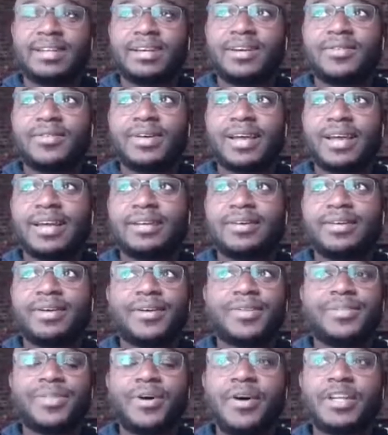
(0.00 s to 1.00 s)
right,
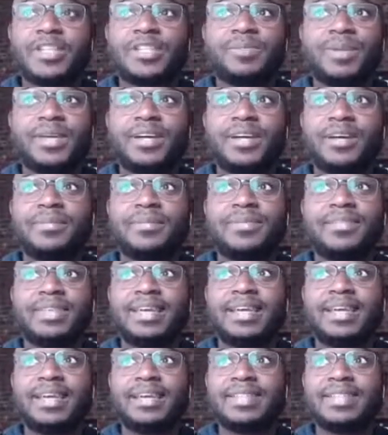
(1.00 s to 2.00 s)
thoughts become
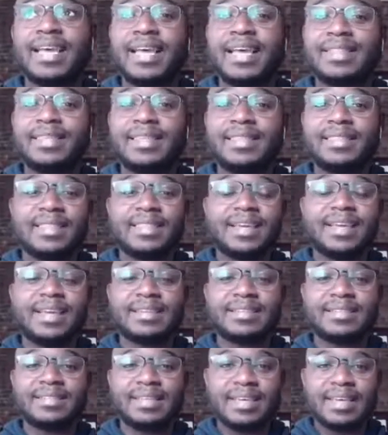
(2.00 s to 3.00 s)
things, and the
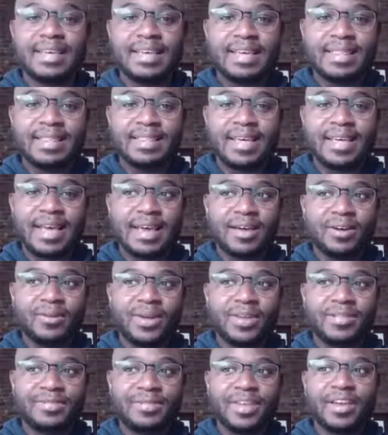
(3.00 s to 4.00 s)
things that we
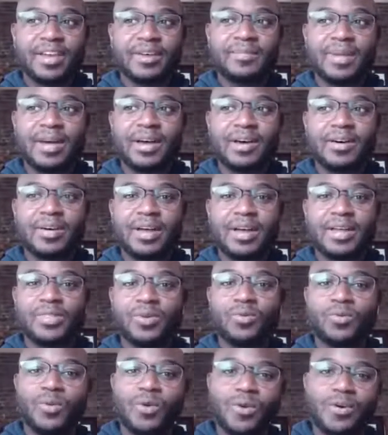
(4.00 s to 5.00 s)
think about and the
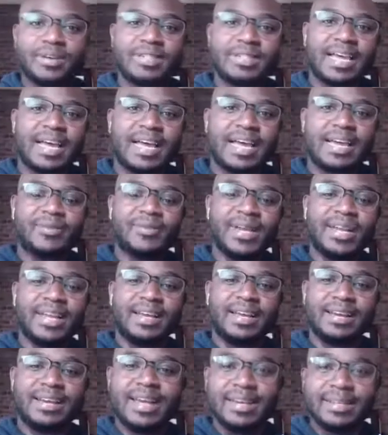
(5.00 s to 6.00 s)
words that we
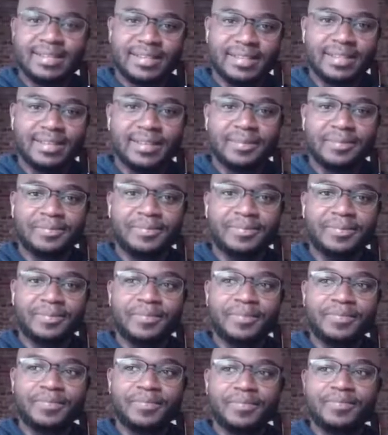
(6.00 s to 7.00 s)
connect to them
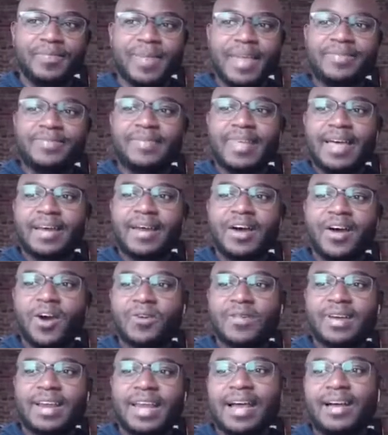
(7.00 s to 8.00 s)
make that our
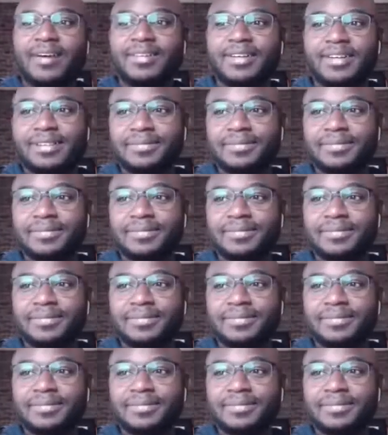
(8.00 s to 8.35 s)
reality.